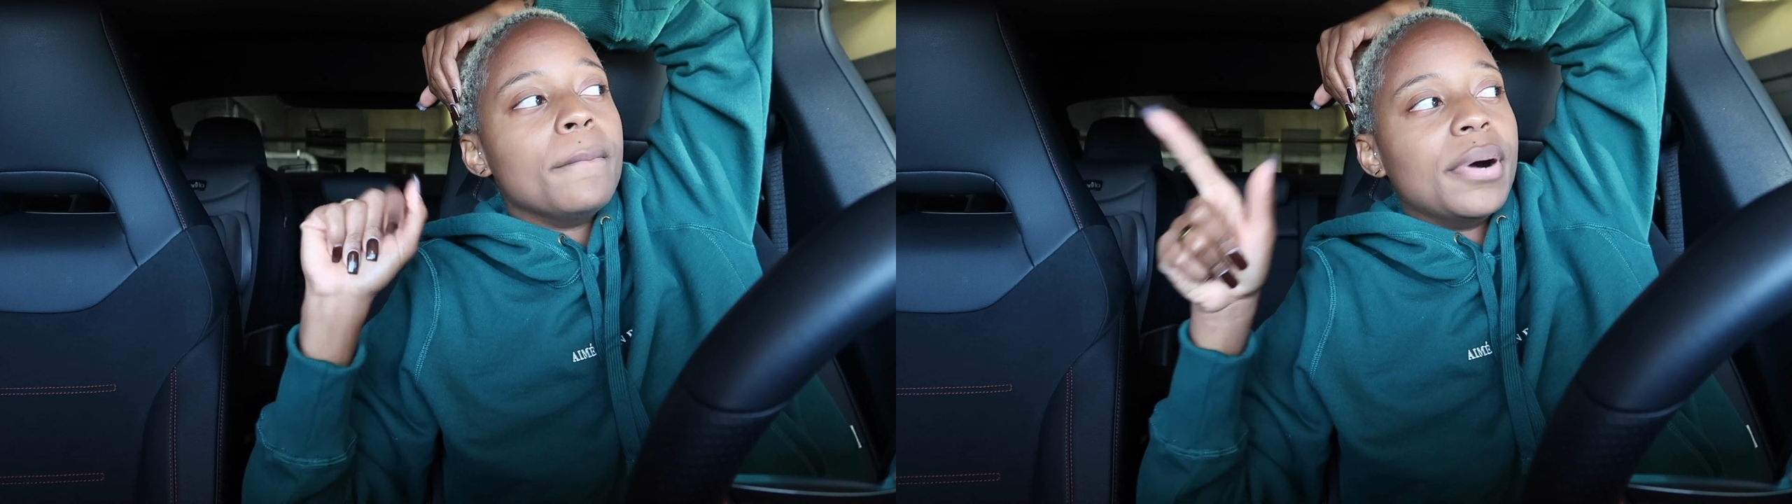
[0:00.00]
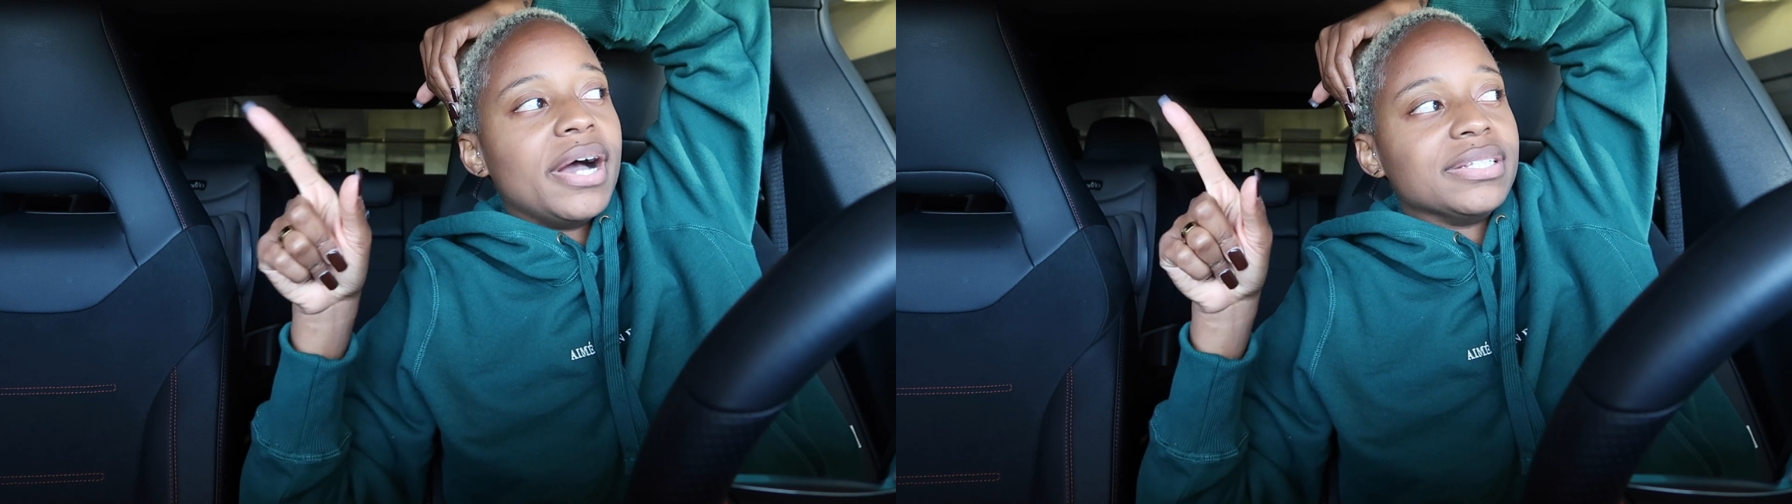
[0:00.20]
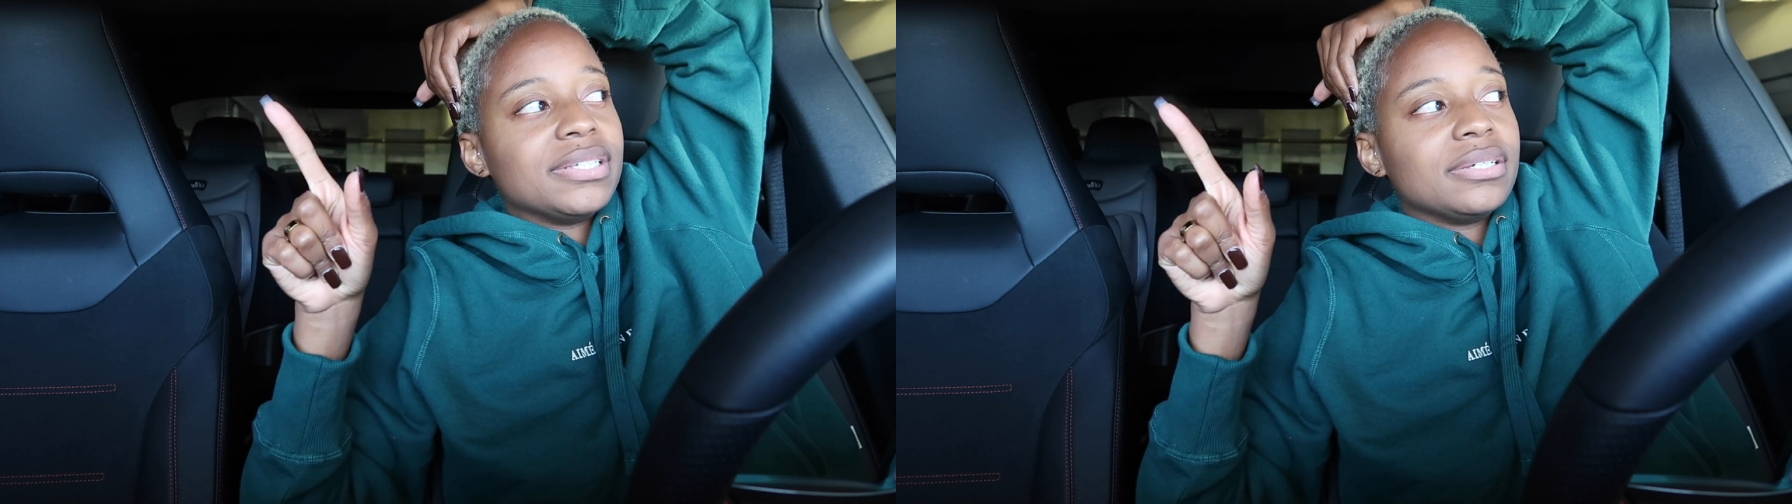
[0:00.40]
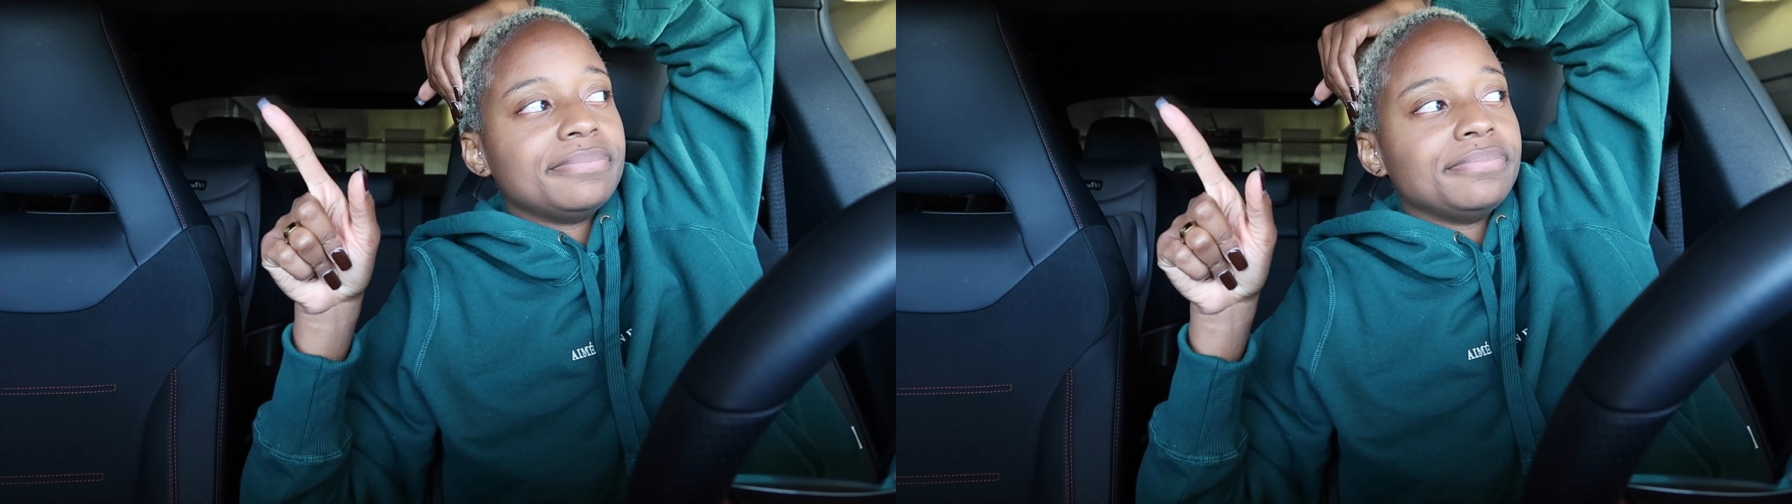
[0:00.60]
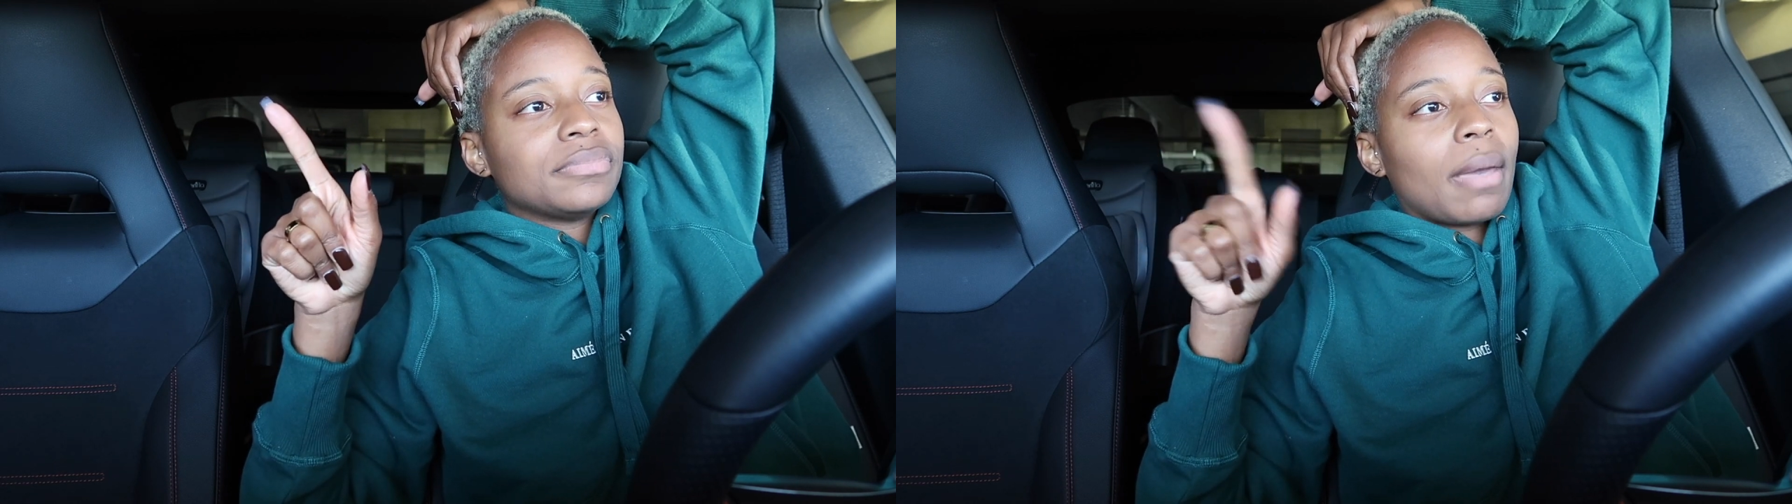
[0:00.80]
But
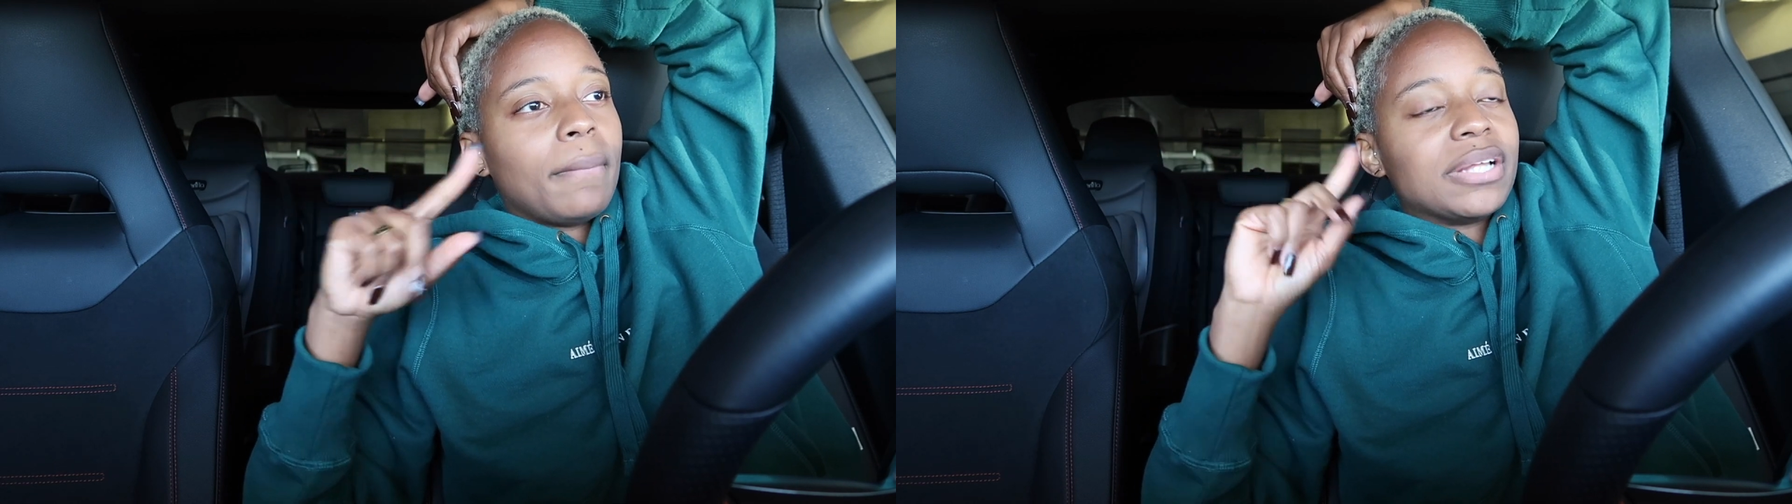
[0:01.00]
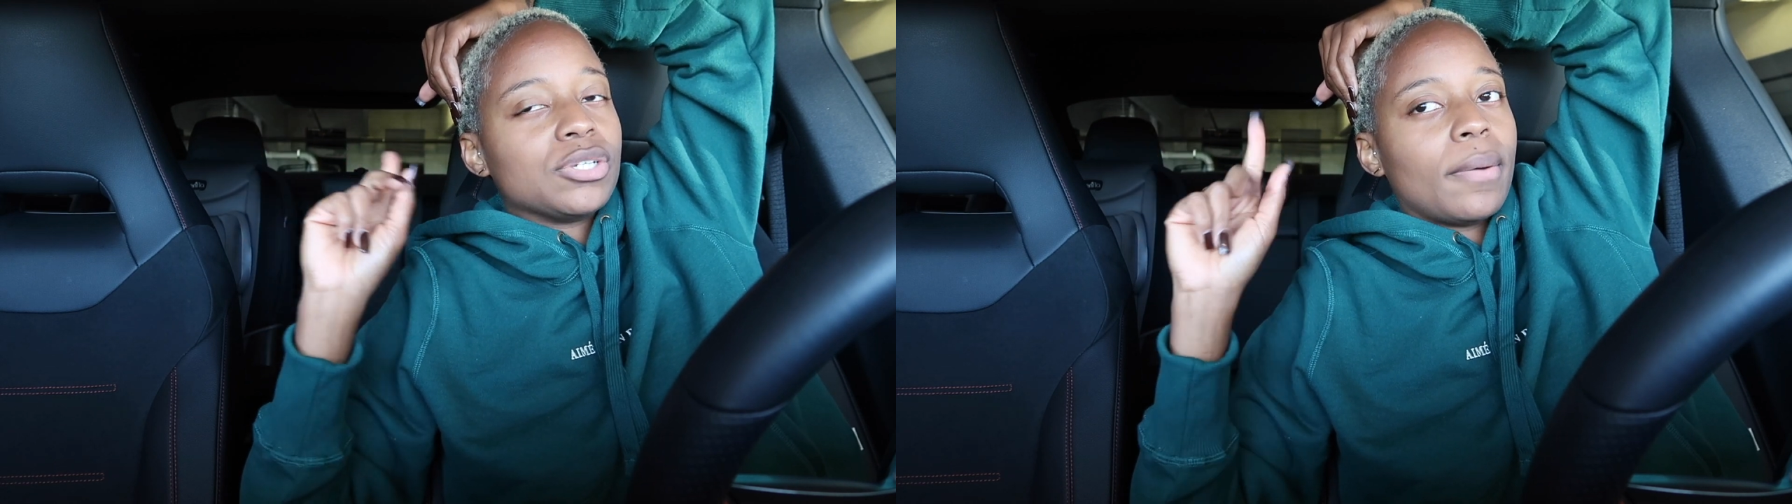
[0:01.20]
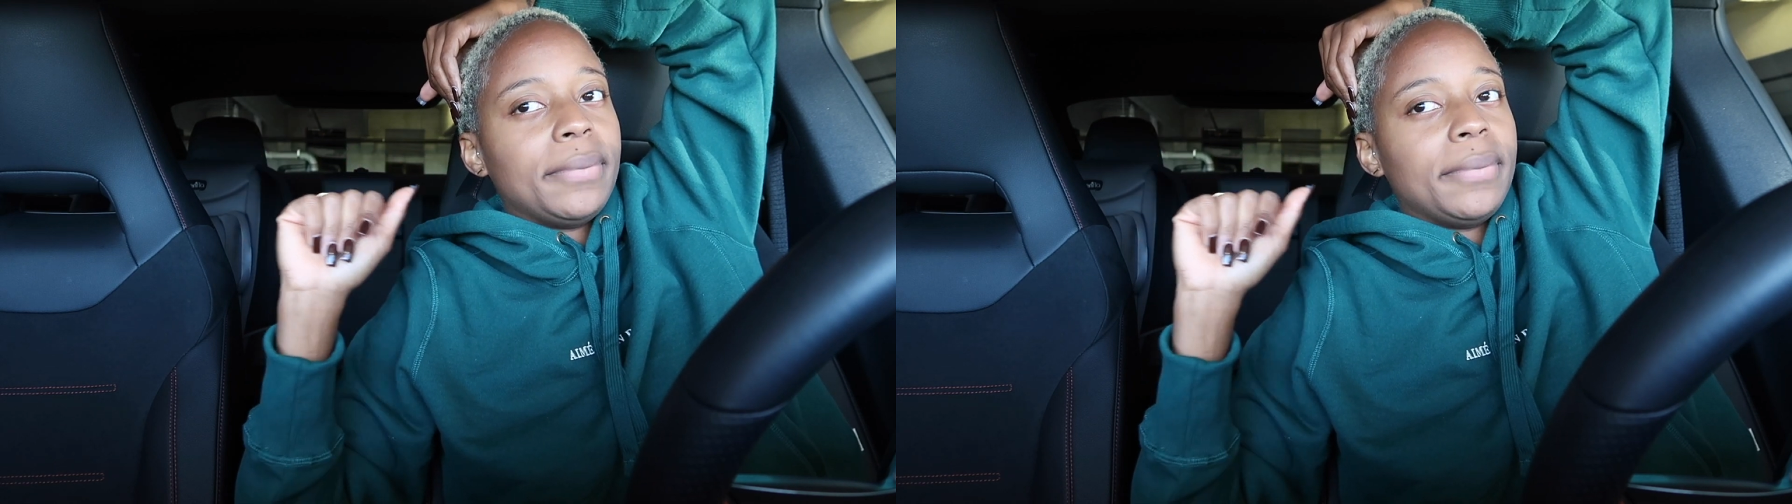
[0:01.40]
I'm about to go